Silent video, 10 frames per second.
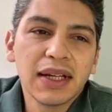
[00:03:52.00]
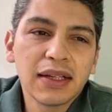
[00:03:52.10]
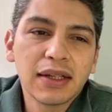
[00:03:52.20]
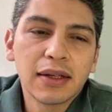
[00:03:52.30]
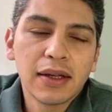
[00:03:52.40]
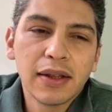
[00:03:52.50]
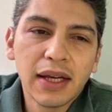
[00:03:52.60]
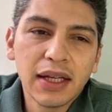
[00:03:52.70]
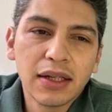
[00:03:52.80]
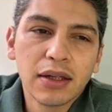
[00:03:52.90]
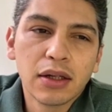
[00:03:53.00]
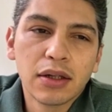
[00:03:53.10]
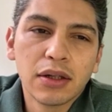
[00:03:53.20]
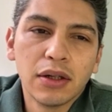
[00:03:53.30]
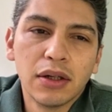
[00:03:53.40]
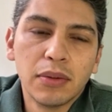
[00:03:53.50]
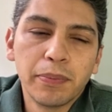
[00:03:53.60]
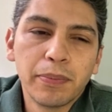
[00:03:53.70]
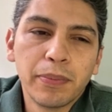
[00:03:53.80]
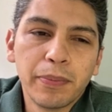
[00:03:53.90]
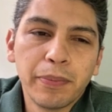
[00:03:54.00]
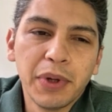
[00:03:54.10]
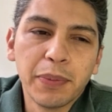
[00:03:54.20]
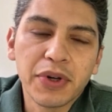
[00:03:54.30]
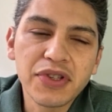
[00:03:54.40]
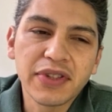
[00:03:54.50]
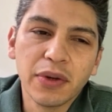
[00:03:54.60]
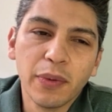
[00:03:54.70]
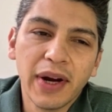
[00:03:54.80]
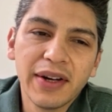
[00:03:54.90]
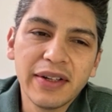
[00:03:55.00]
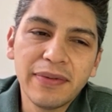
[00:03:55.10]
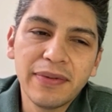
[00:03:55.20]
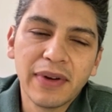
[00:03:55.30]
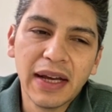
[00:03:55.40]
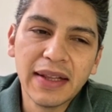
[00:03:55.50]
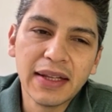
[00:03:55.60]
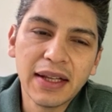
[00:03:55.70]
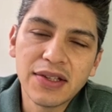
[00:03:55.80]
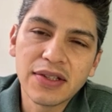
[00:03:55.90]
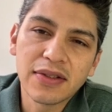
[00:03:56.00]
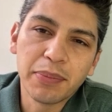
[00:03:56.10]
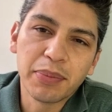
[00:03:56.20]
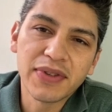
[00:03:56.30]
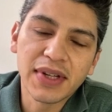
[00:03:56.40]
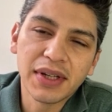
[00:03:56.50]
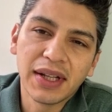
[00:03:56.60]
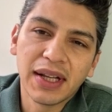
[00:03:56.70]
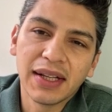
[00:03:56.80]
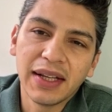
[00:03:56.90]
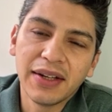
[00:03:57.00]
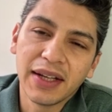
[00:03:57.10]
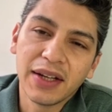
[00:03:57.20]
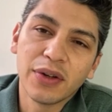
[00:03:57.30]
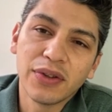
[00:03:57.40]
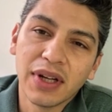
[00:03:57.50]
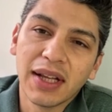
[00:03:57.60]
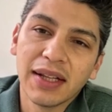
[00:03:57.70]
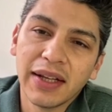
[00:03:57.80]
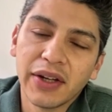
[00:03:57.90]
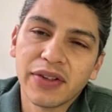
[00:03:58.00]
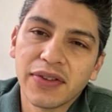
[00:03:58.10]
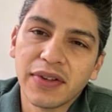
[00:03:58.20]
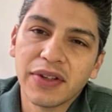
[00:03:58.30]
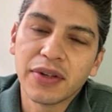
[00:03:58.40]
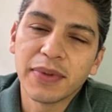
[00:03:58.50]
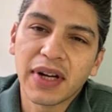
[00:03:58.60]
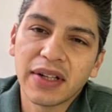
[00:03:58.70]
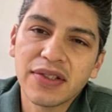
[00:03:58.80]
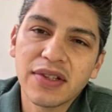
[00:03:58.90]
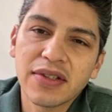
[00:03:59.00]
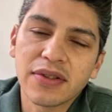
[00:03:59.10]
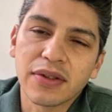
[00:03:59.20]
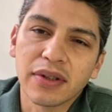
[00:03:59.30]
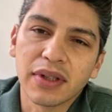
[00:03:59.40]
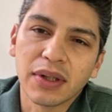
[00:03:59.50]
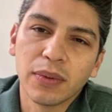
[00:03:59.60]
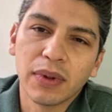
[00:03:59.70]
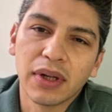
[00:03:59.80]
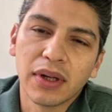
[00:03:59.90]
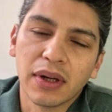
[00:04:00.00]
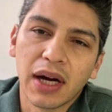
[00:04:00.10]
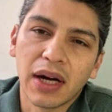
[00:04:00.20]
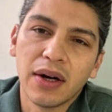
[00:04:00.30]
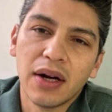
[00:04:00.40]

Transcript: like that people are just unaware of, and then they present a lot later? They go a lot later to see a dermatologist, or like how?